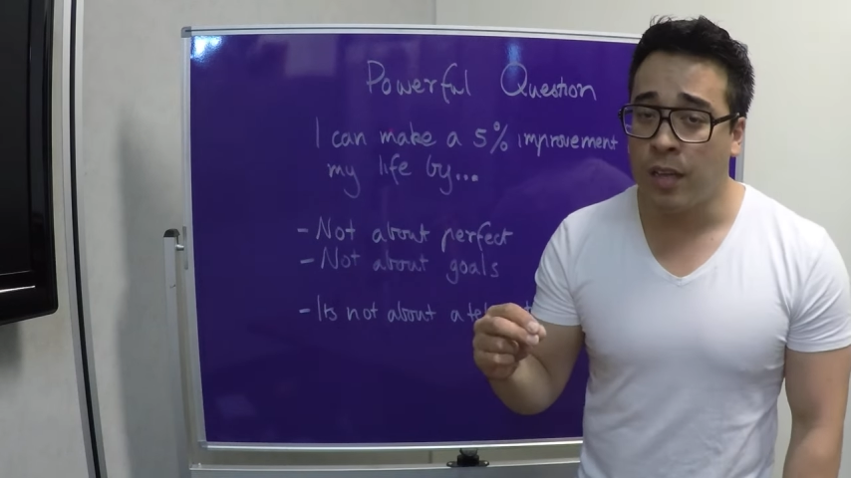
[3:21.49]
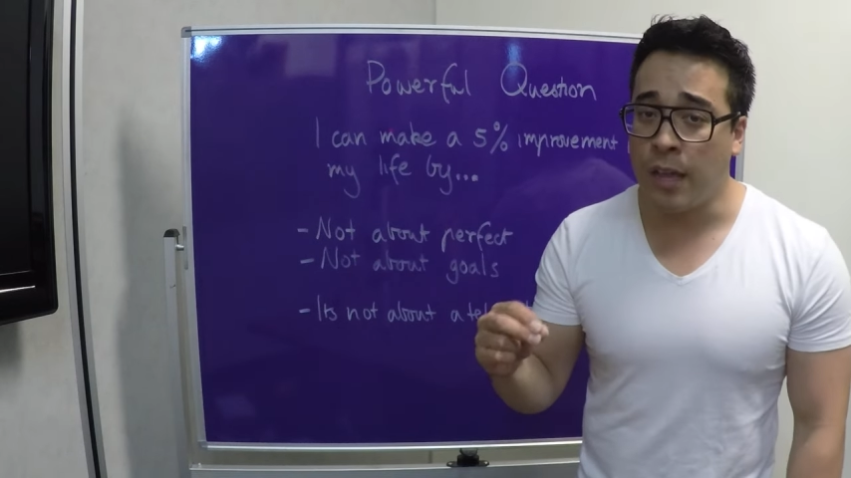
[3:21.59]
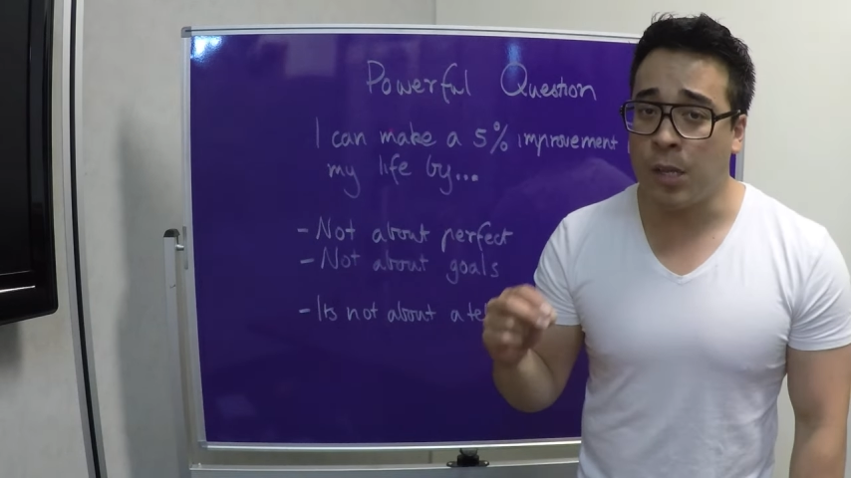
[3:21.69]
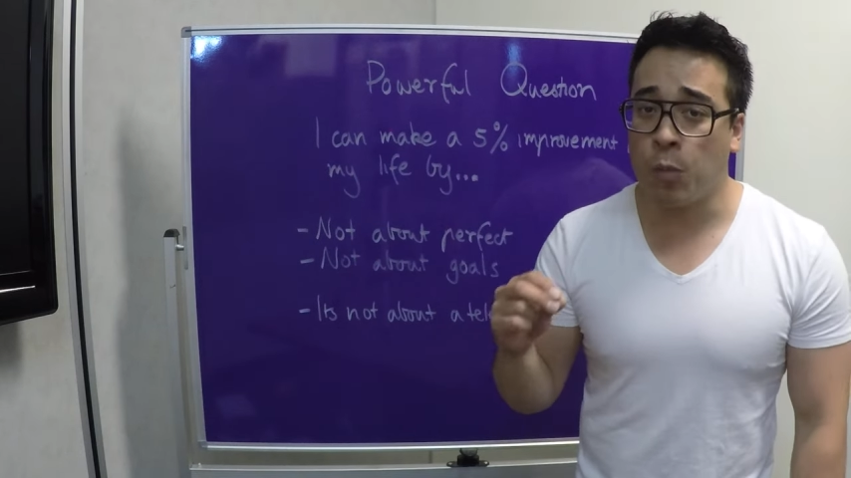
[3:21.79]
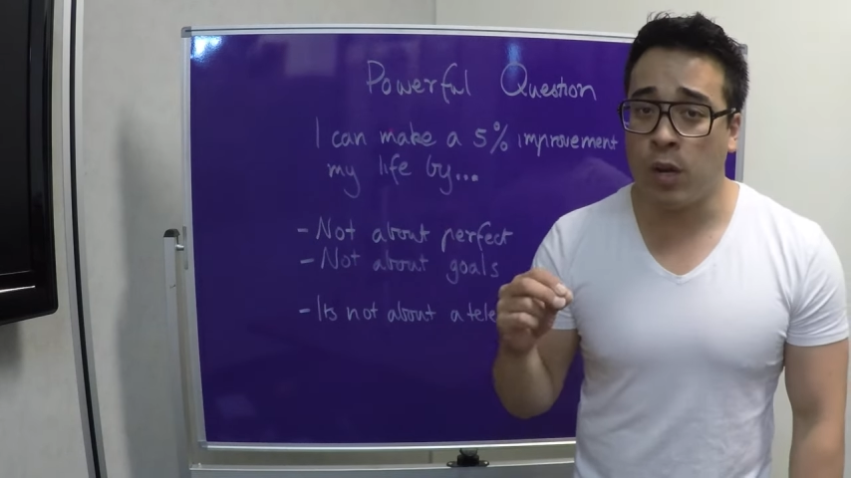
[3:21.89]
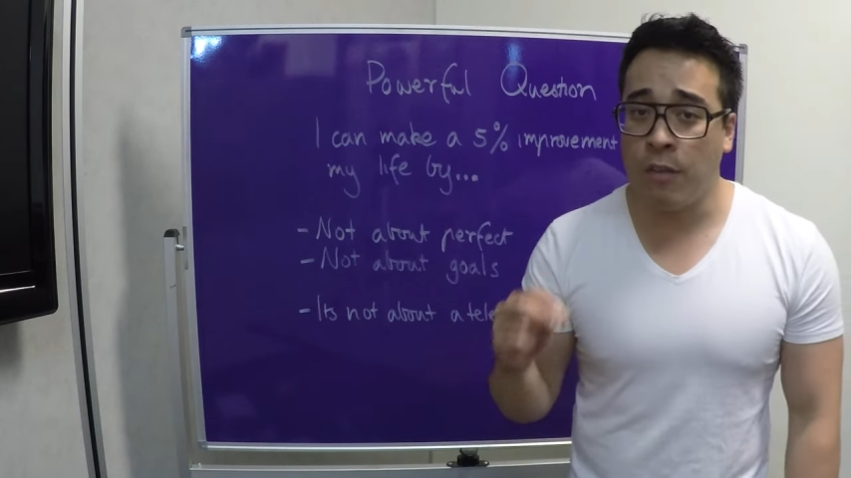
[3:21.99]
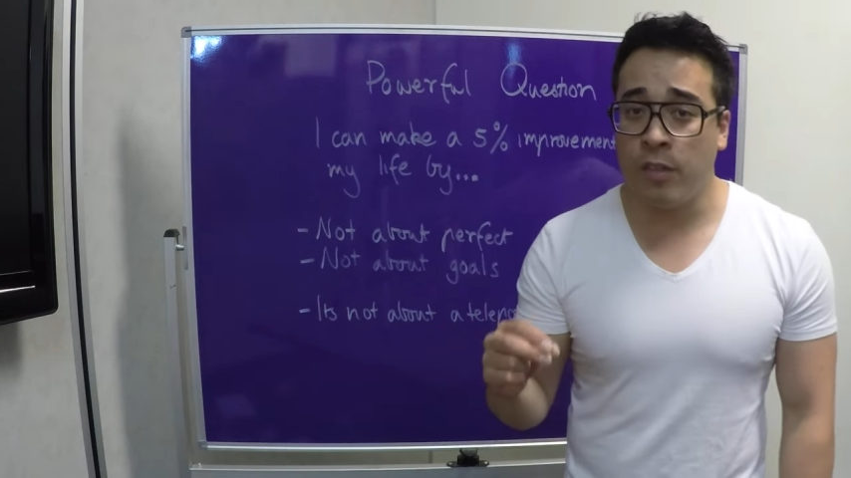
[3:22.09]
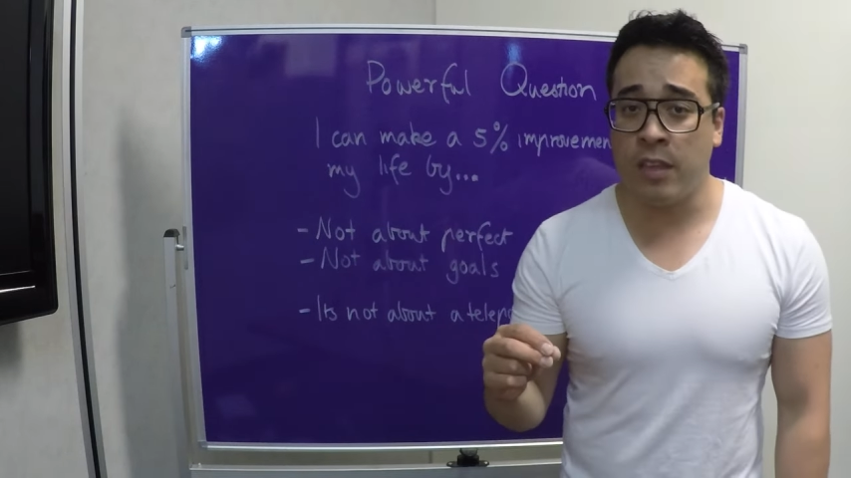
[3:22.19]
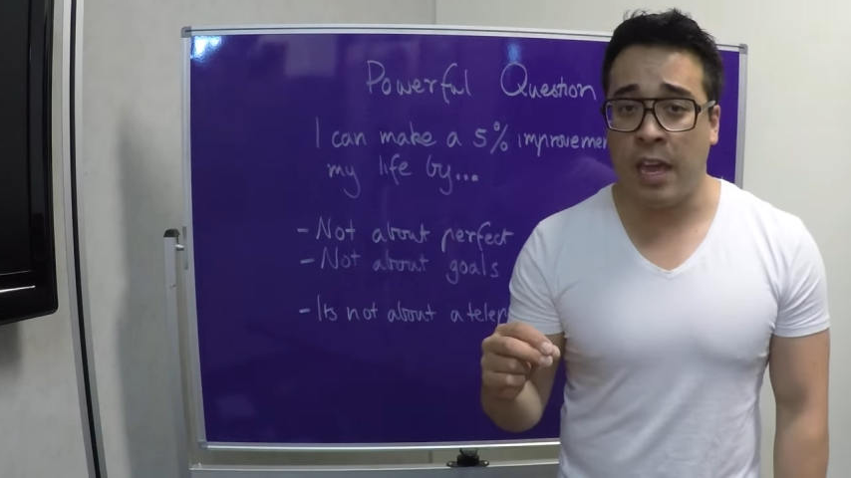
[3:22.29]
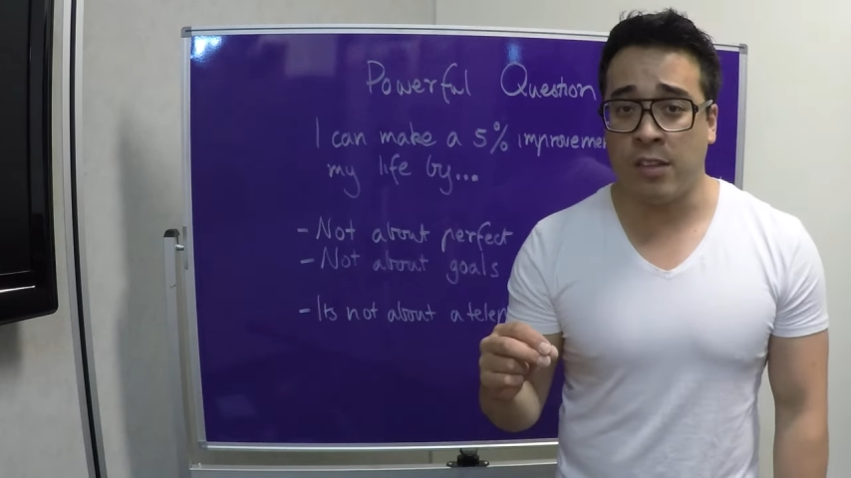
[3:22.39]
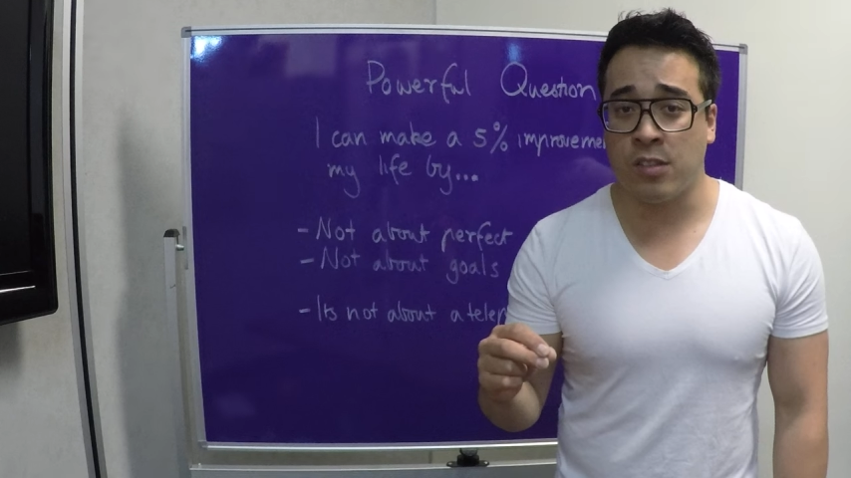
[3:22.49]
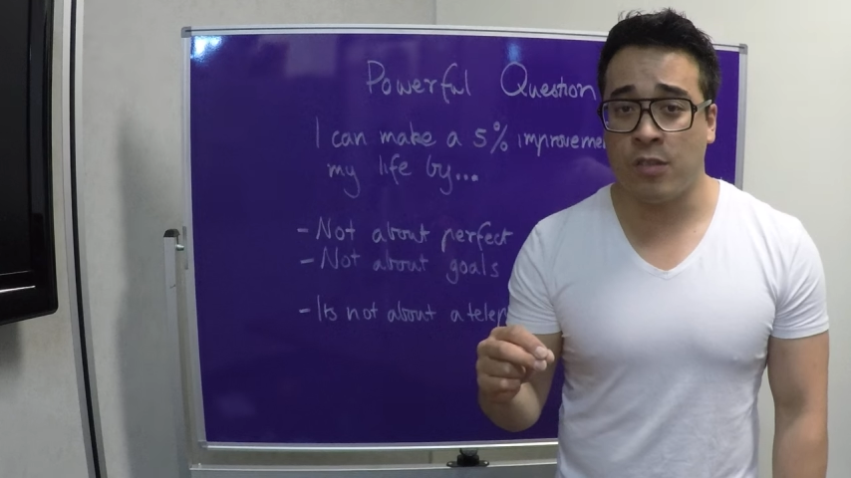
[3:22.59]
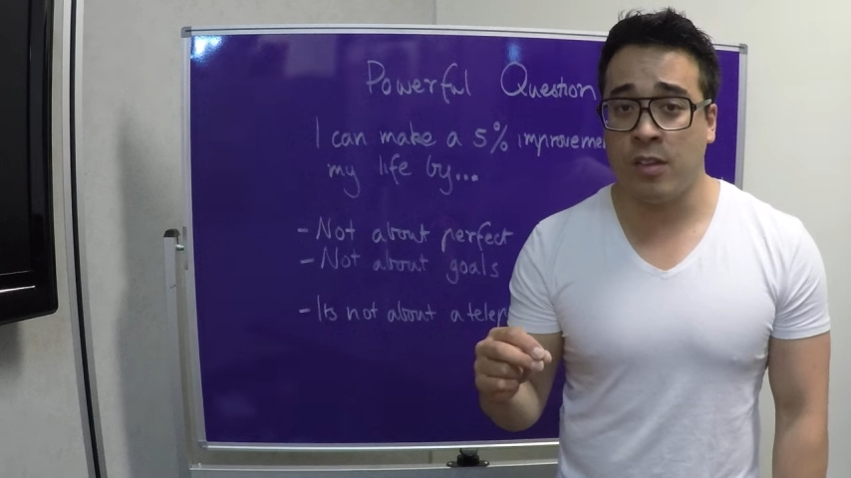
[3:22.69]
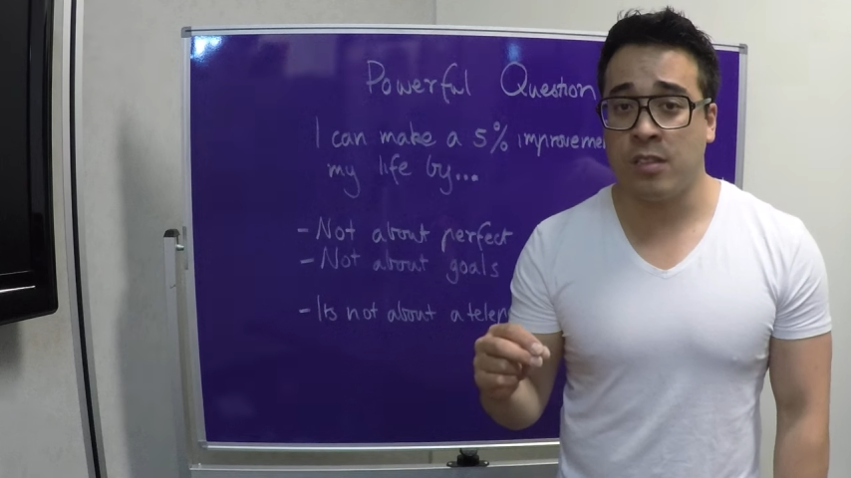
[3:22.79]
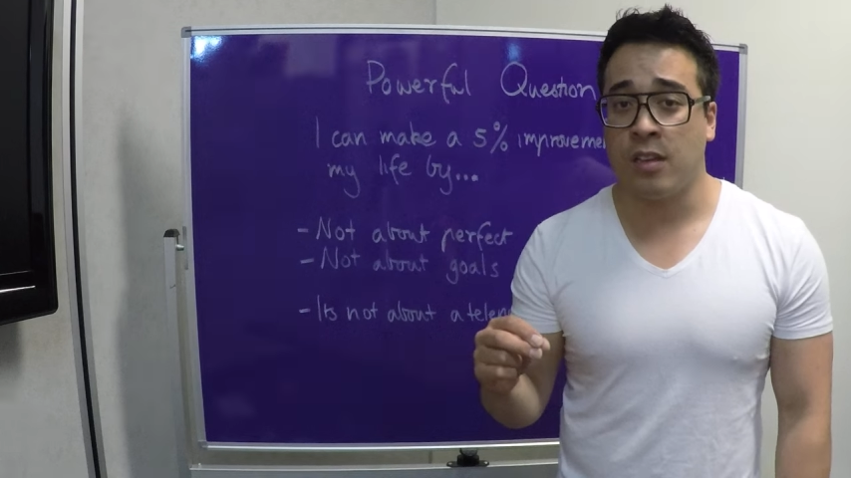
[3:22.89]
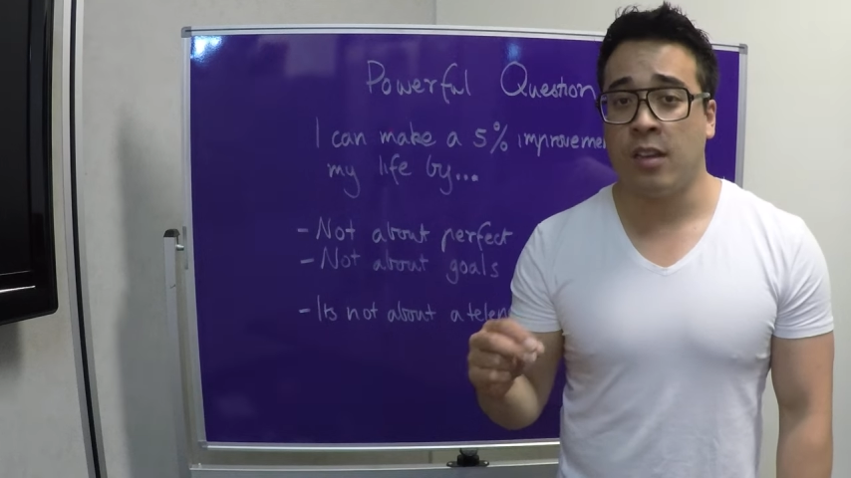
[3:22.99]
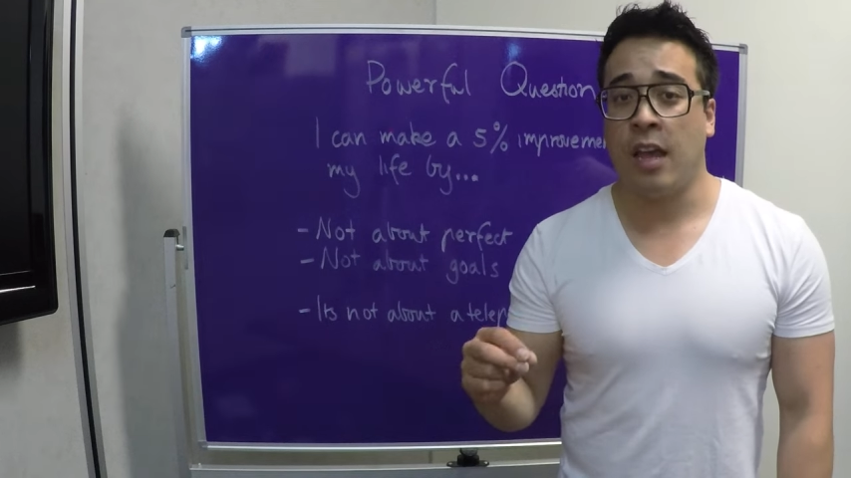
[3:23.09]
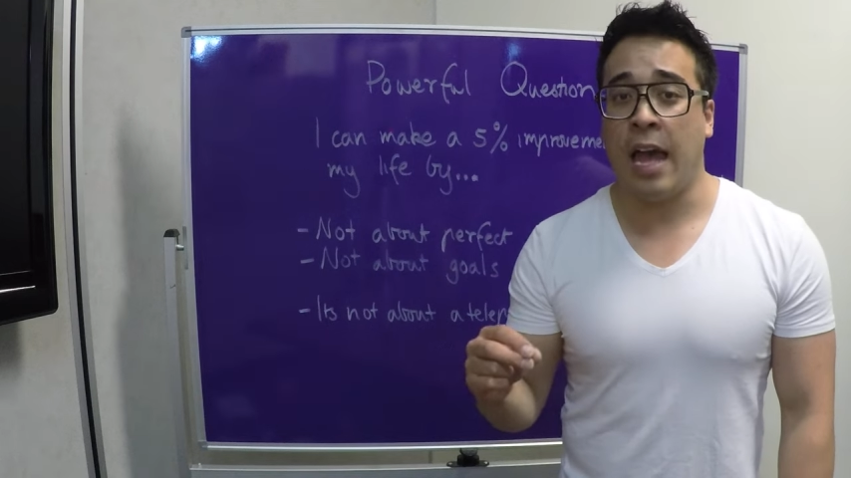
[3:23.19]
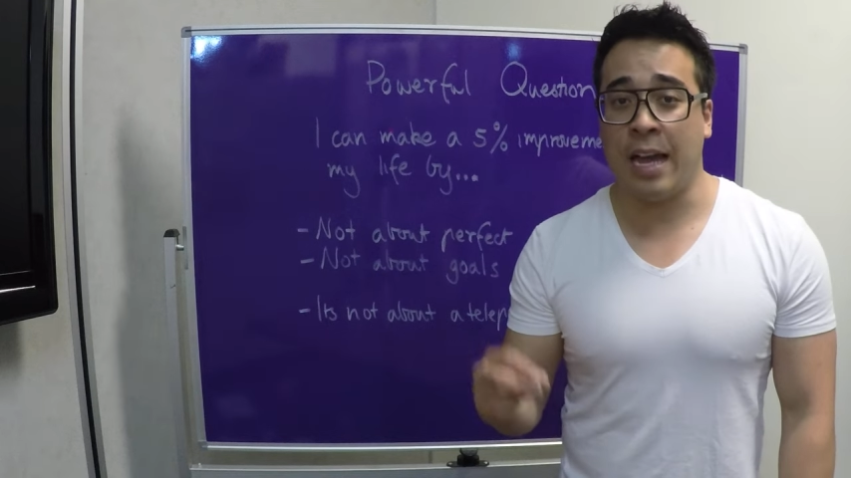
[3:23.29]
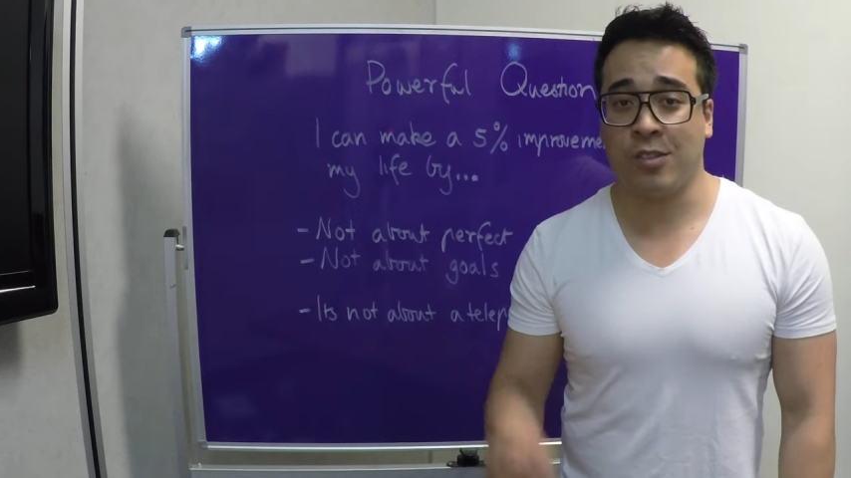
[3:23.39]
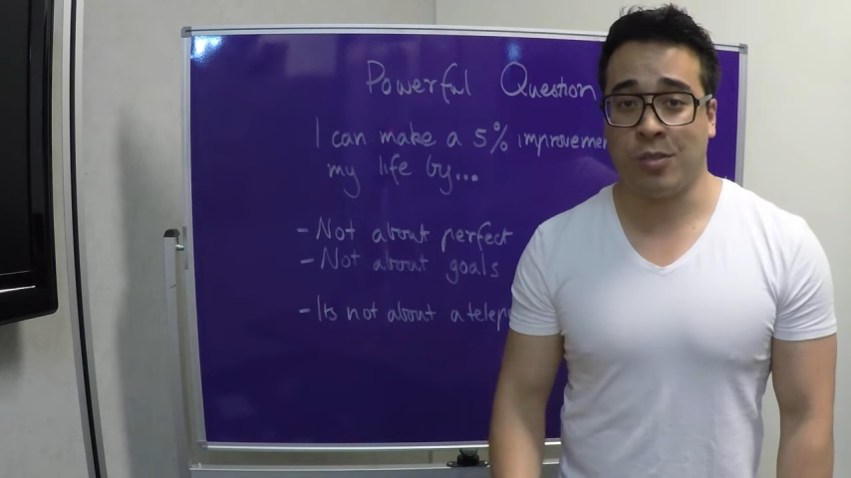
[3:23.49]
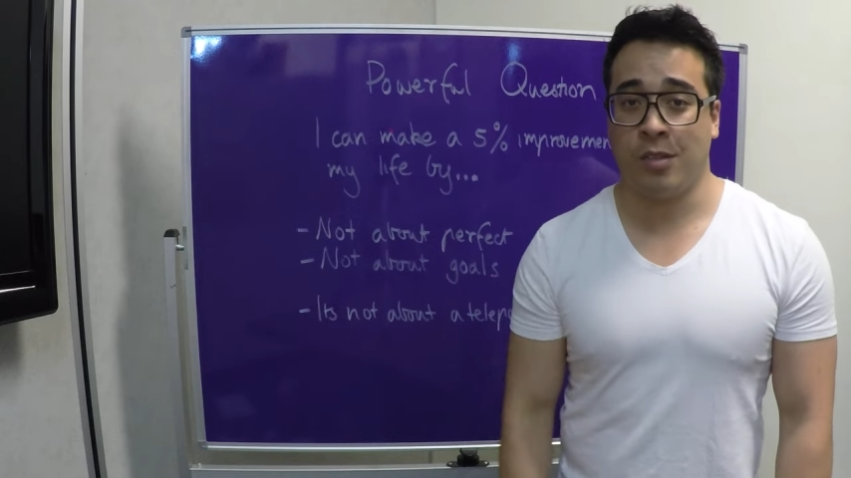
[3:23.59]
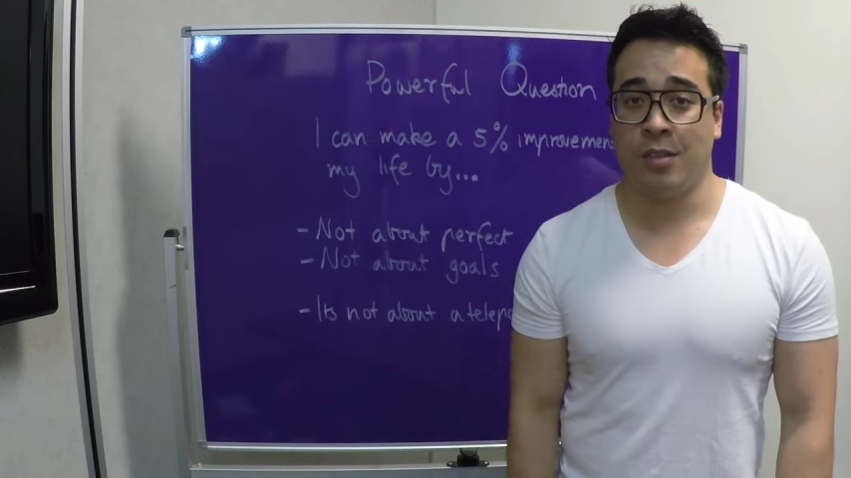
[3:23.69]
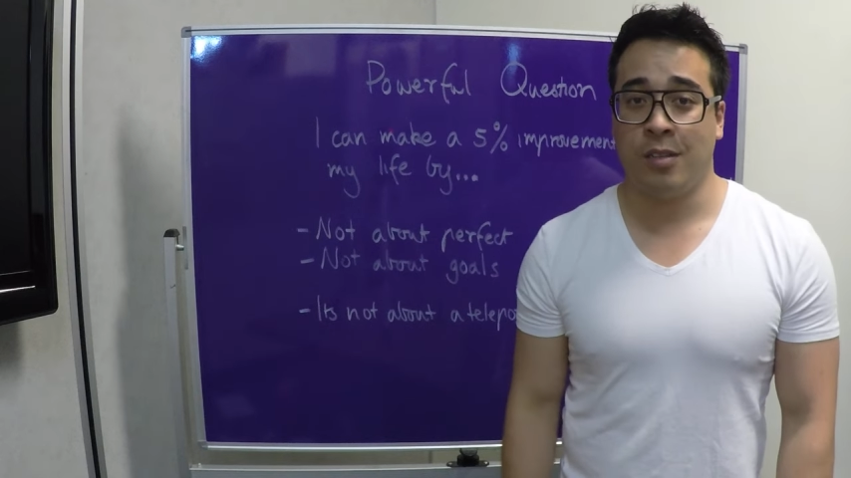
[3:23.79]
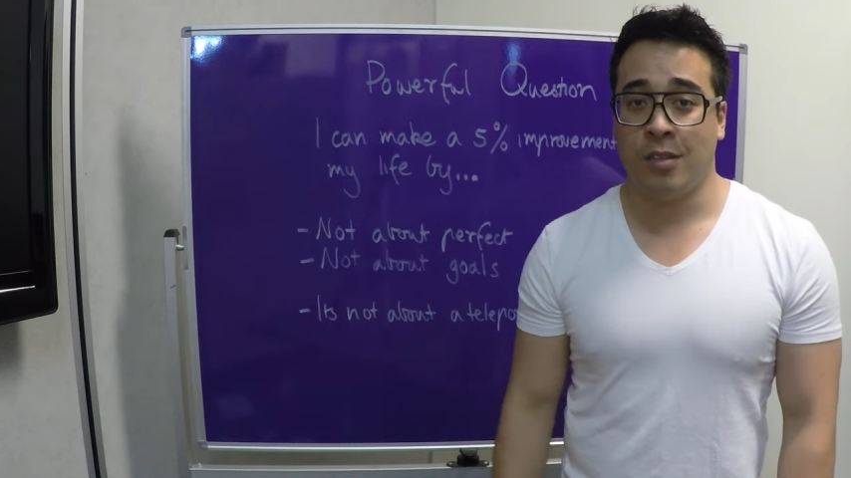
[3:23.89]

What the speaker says: and then whatever the answer is, act on it.